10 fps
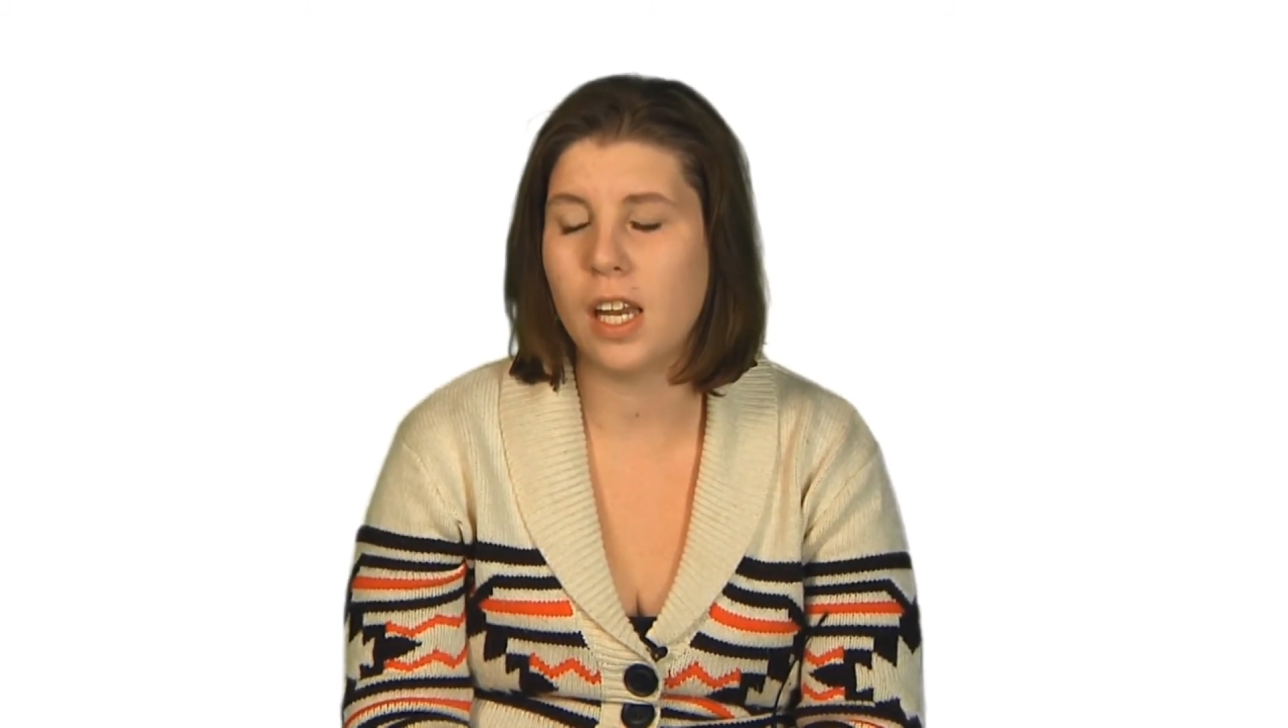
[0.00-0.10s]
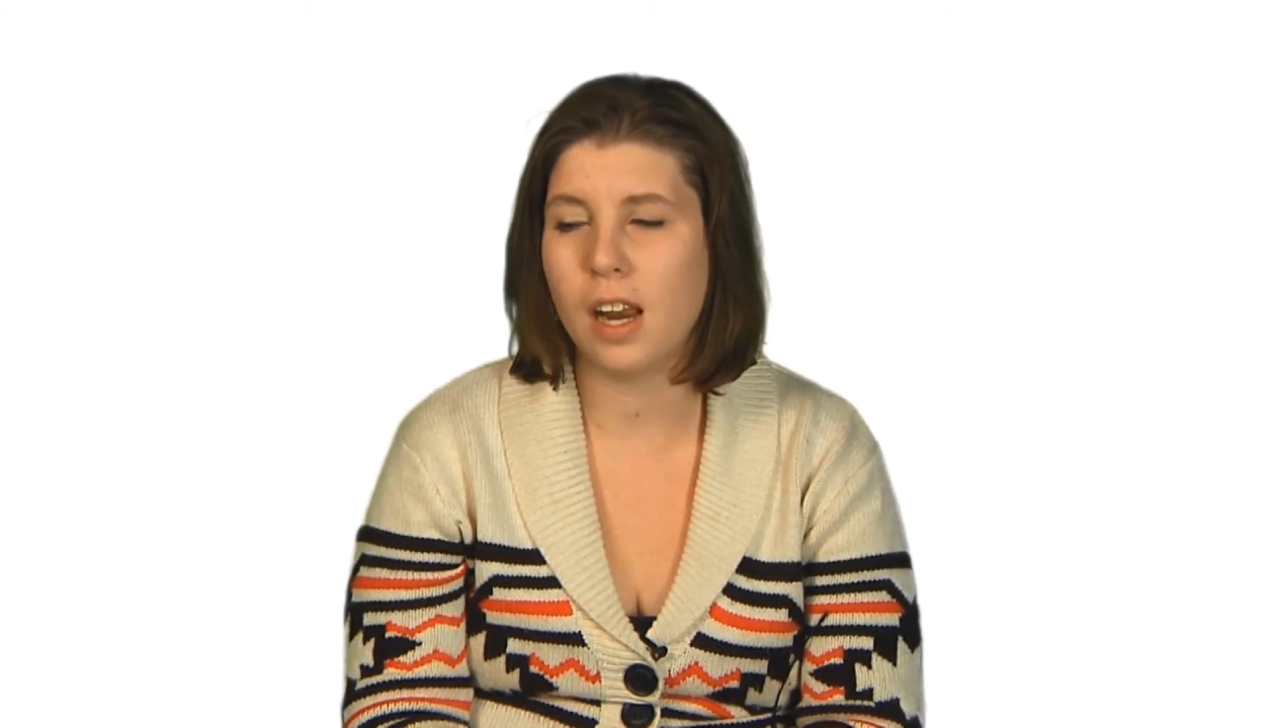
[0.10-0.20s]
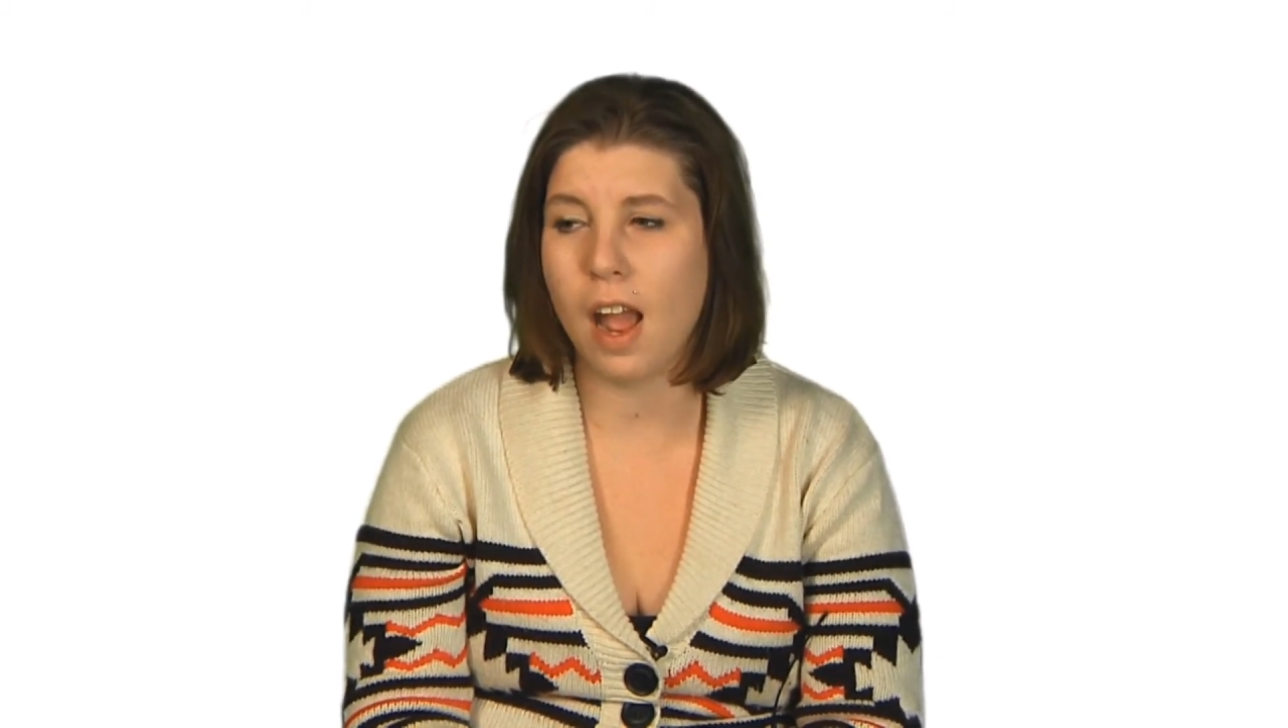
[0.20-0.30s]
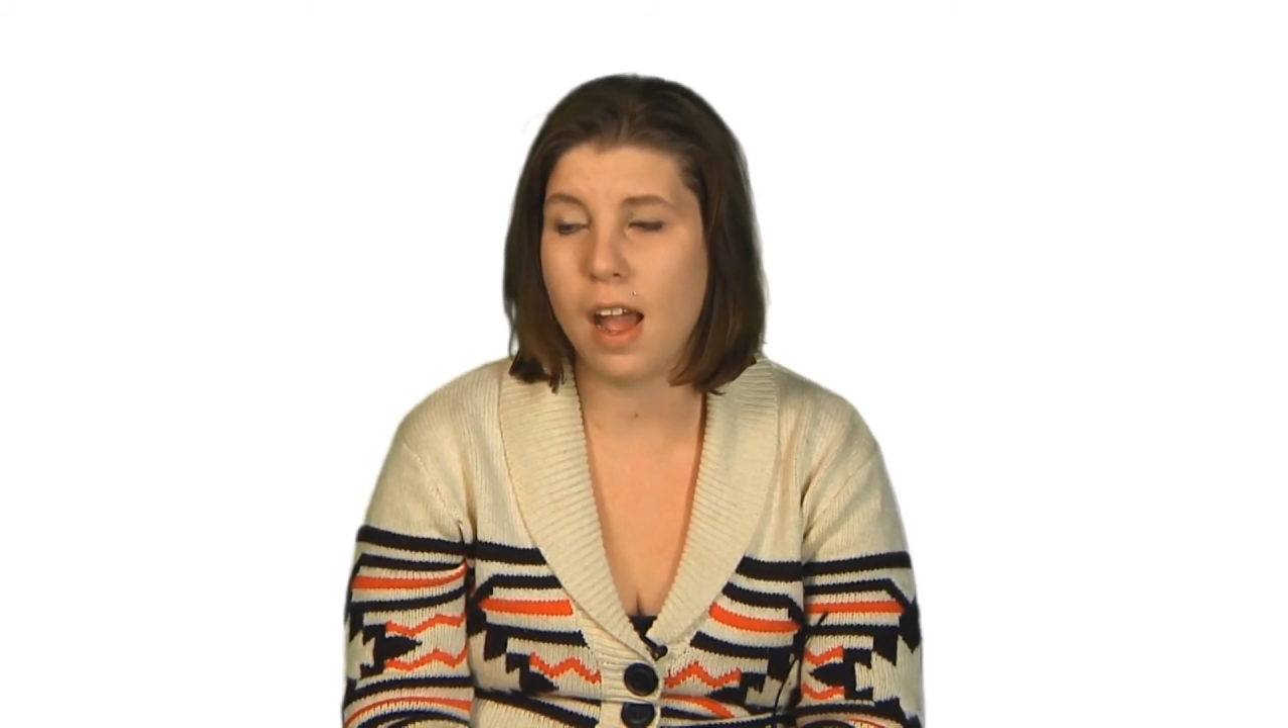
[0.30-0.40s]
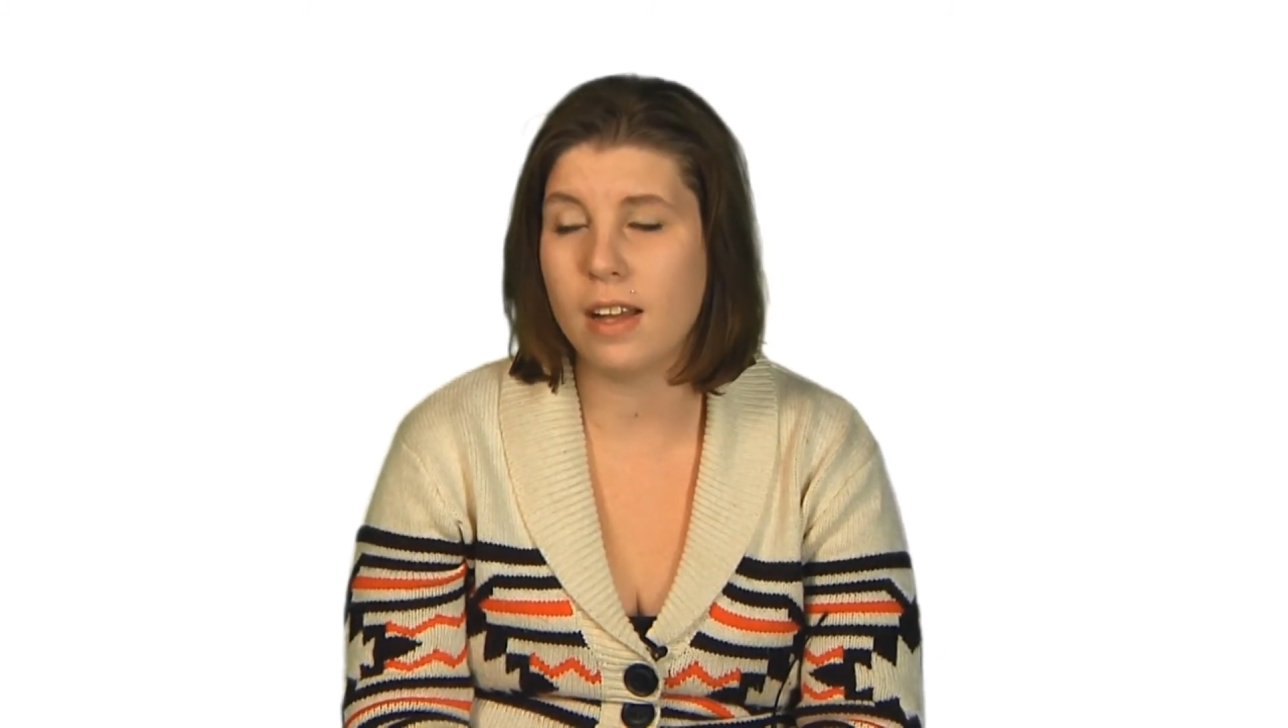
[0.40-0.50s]
had
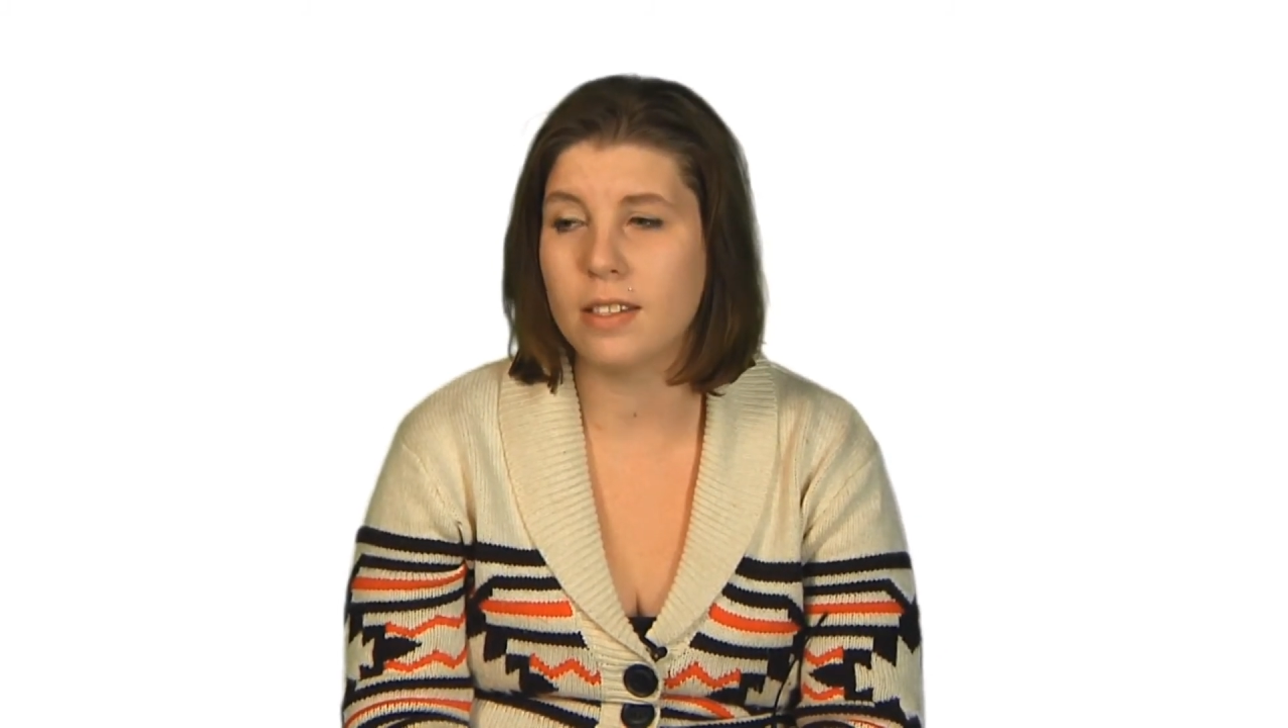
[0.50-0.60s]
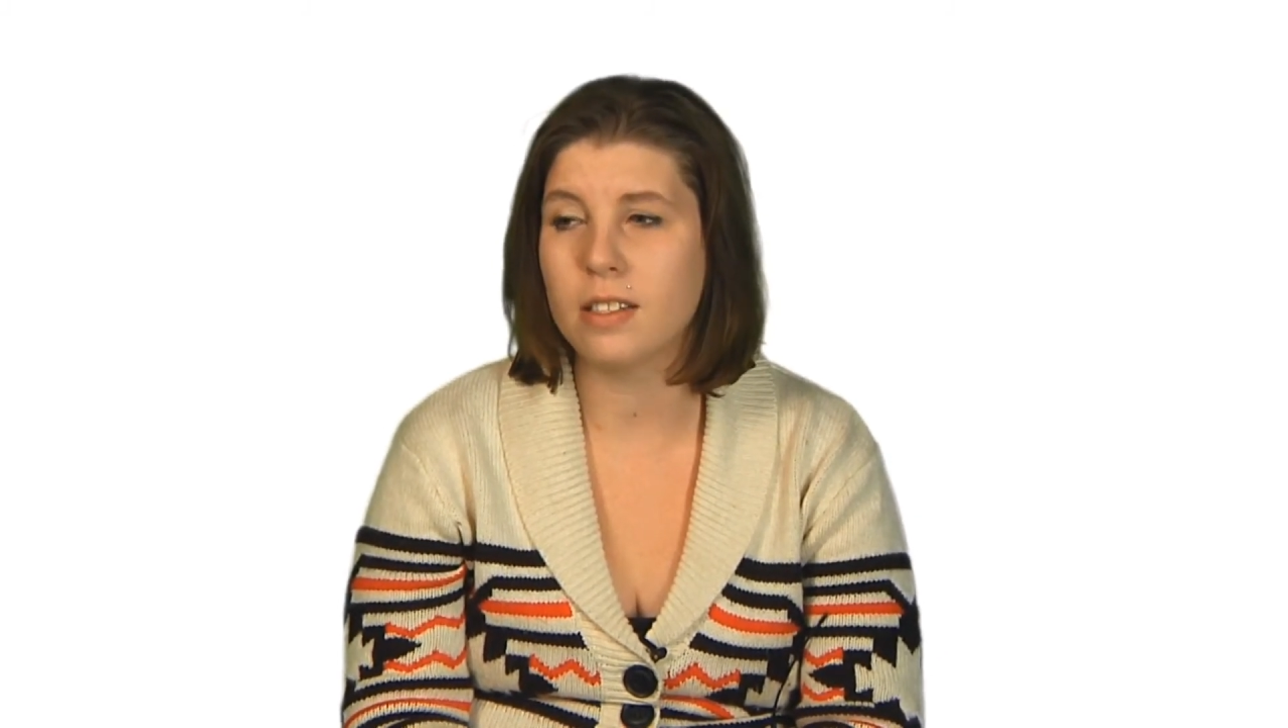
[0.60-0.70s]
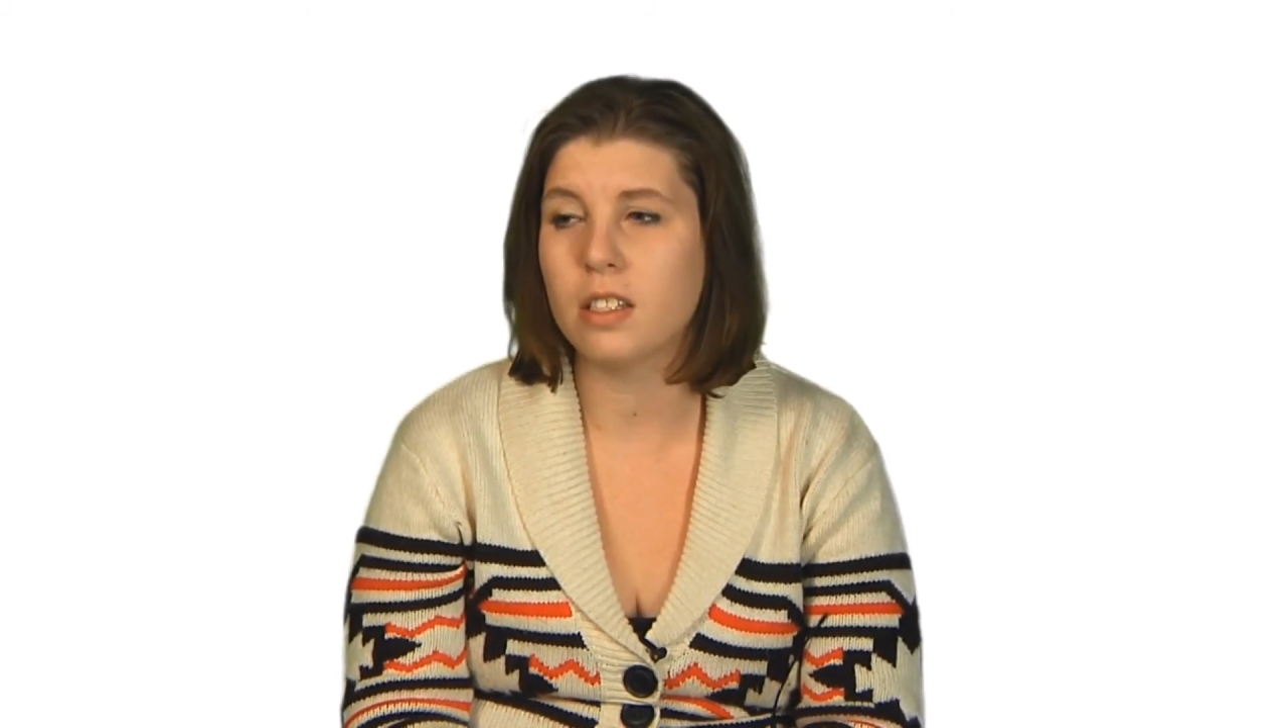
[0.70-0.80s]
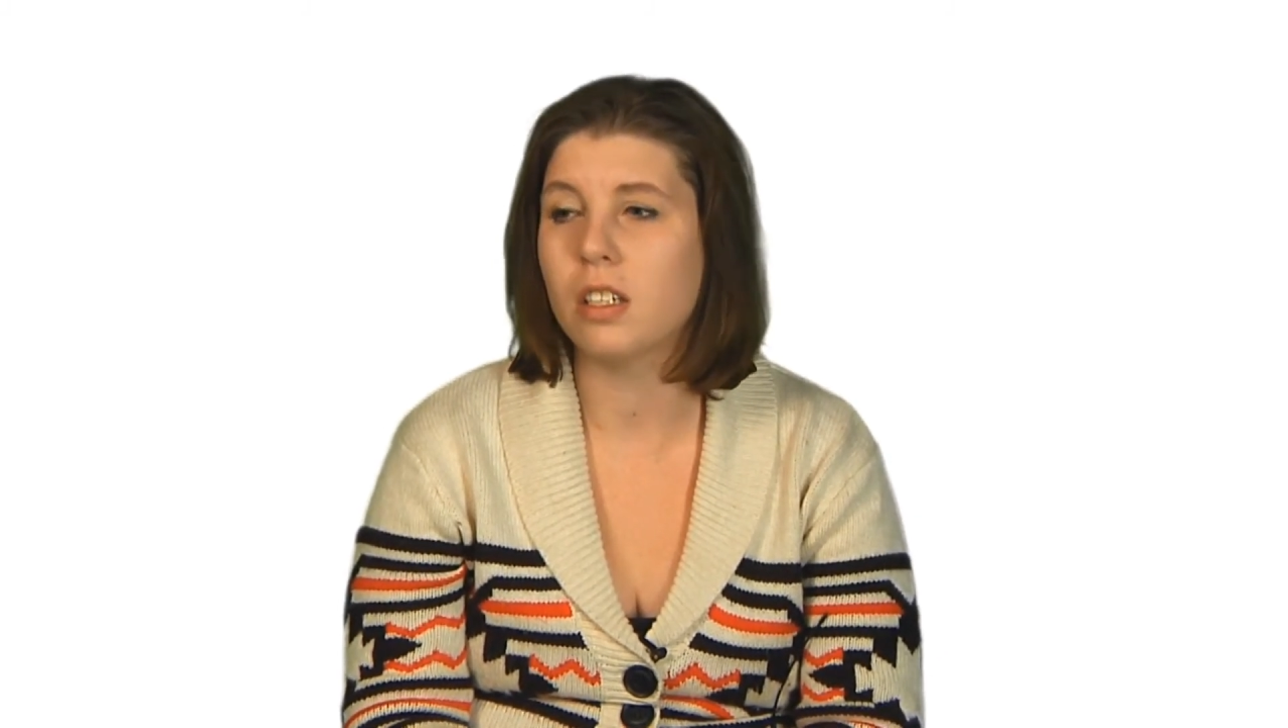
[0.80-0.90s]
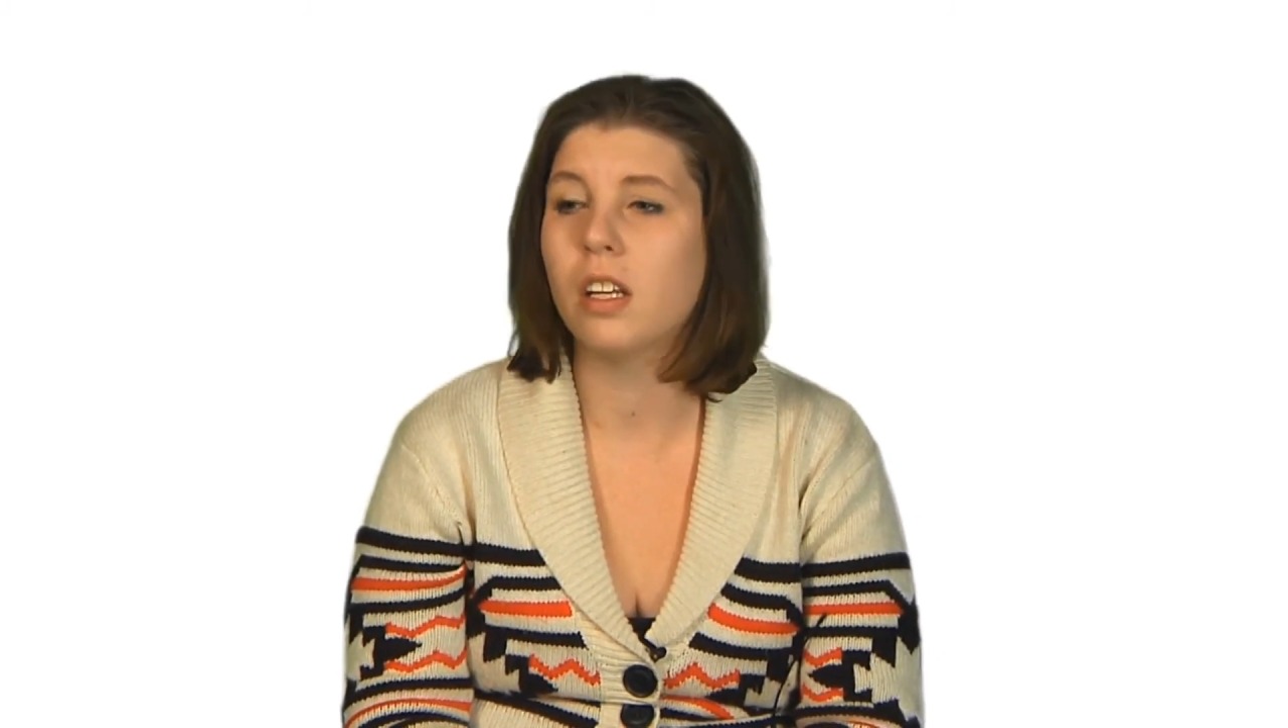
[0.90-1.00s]

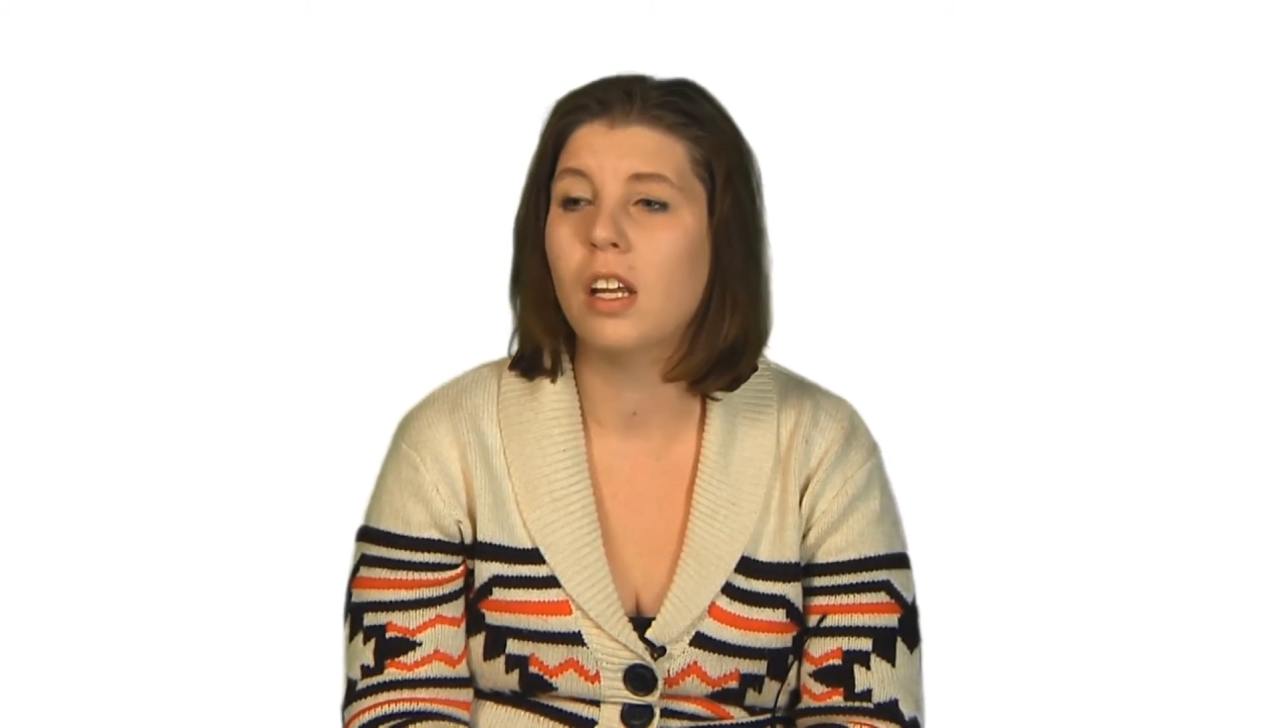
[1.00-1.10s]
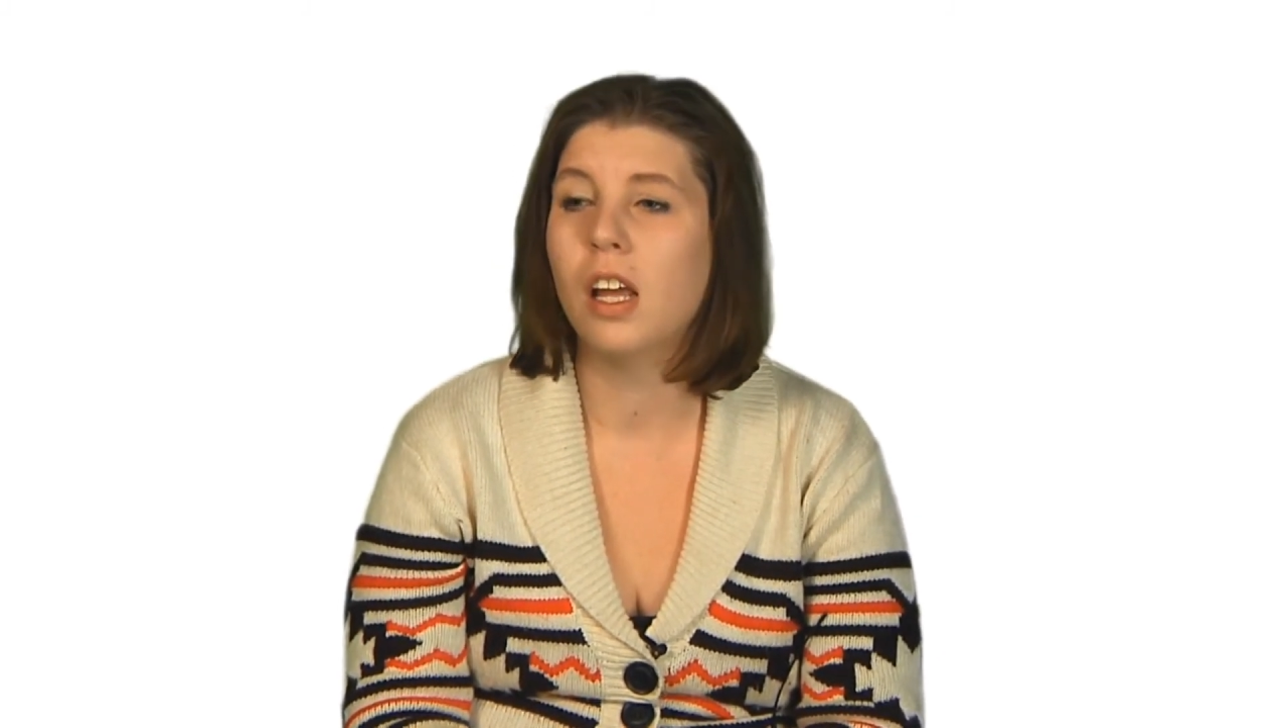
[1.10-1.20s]
asked,